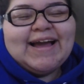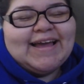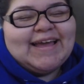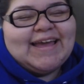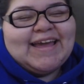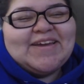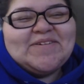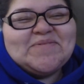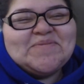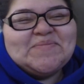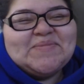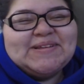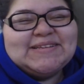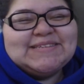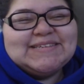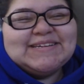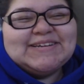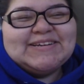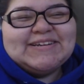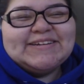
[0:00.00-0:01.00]
I can't even be
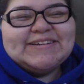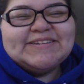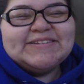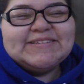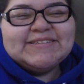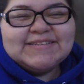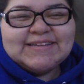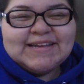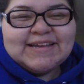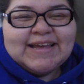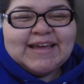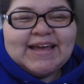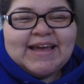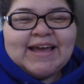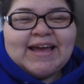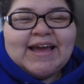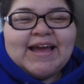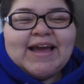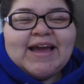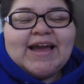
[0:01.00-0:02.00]
serious.
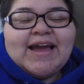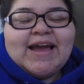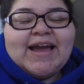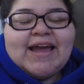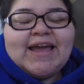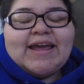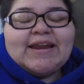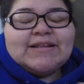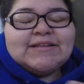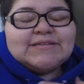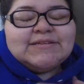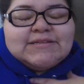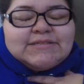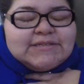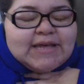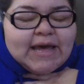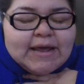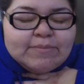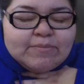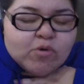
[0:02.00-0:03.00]
It is a
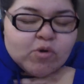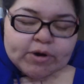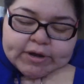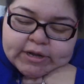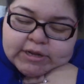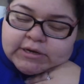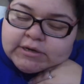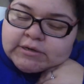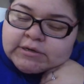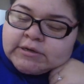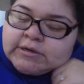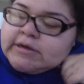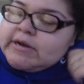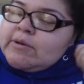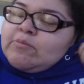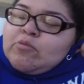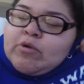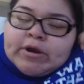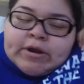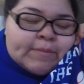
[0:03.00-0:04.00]
sad morning
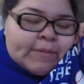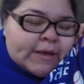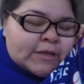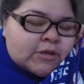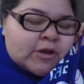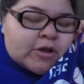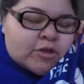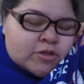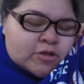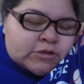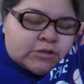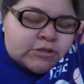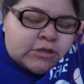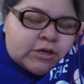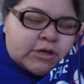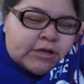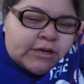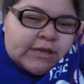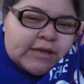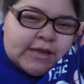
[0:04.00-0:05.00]
and I'm wearing my Dodgers
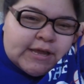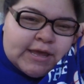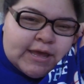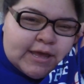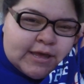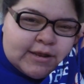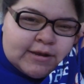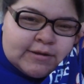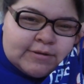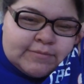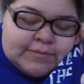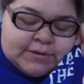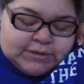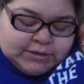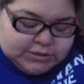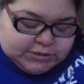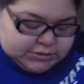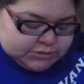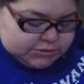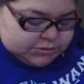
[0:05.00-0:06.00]
hoodie again
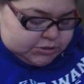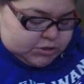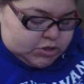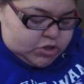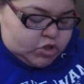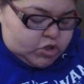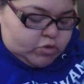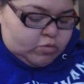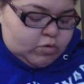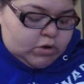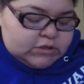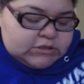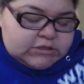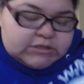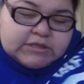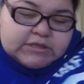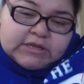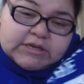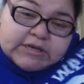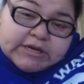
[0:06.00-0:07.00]
because she wants
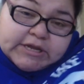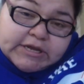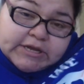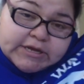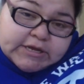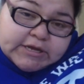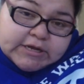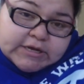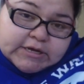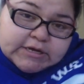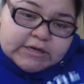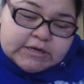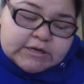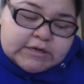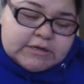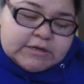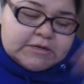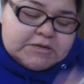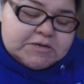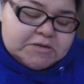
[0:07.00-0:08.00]
the knee.
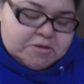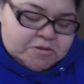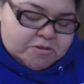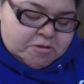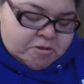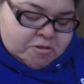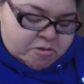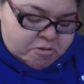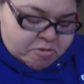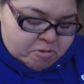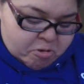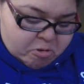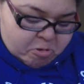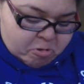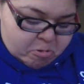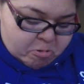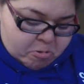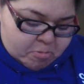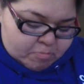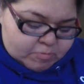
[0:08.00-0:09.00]

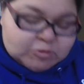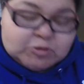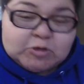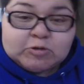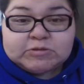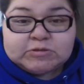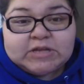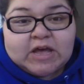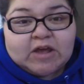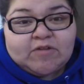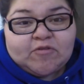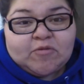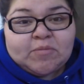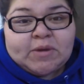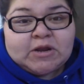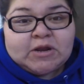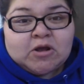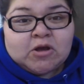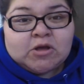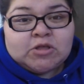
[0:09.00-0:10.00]
Oh, I'm so sad for
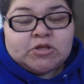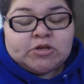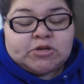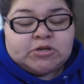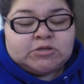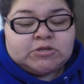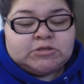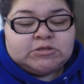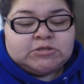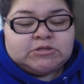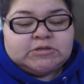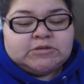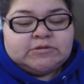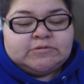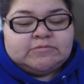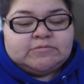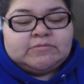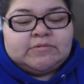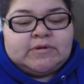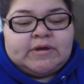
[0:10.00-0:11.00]
my Dodgers.
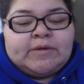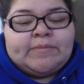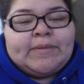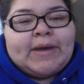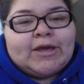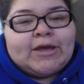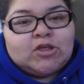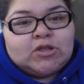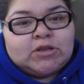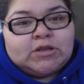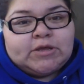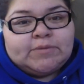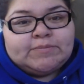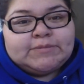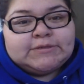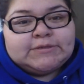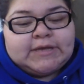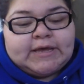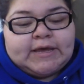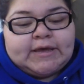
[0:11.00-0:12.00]
I'm actually
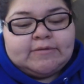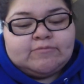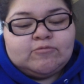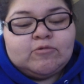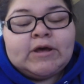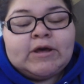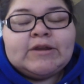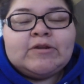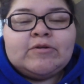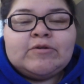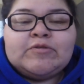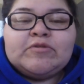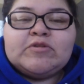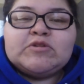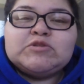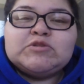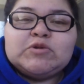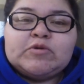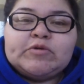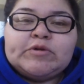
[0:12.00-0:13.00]
upset. Well, I don't know the
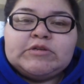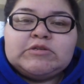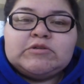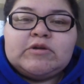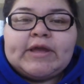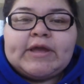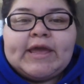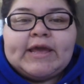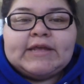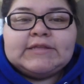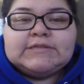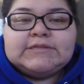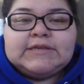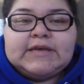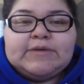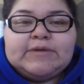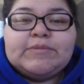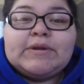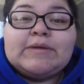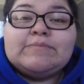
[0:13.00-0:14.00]
story, so I can't
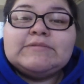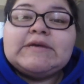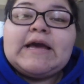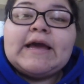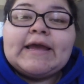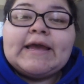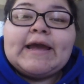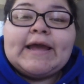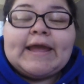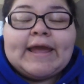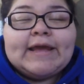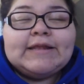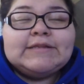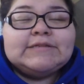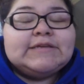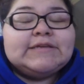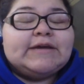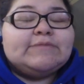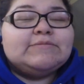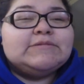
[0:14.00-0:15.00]
say, but I can
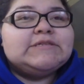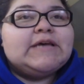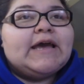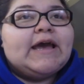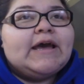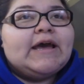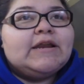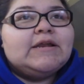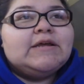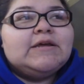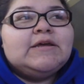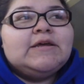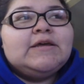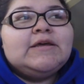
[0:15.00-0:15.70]
say I'm sad.